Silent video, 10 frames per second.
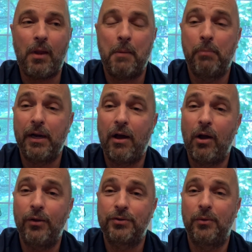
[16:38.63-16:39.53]
but
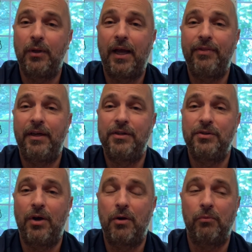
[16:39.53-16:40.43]
also glad that it's
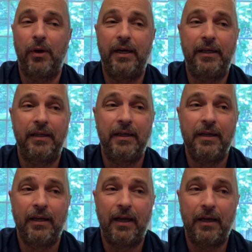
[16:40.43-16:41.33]
not raining.
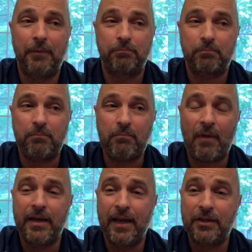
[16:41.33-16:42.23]
Uh,
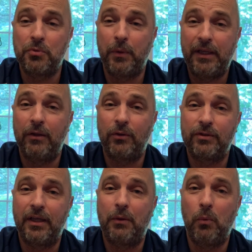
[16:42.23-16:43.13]
next week, it looks
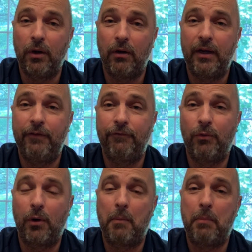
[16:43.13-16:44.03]
like we're in
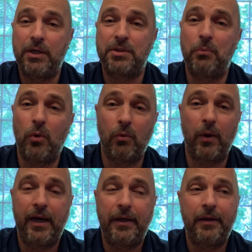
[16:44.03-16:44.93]
for a bunch more
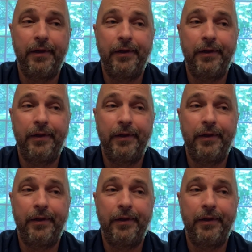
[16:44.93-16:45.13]
rain.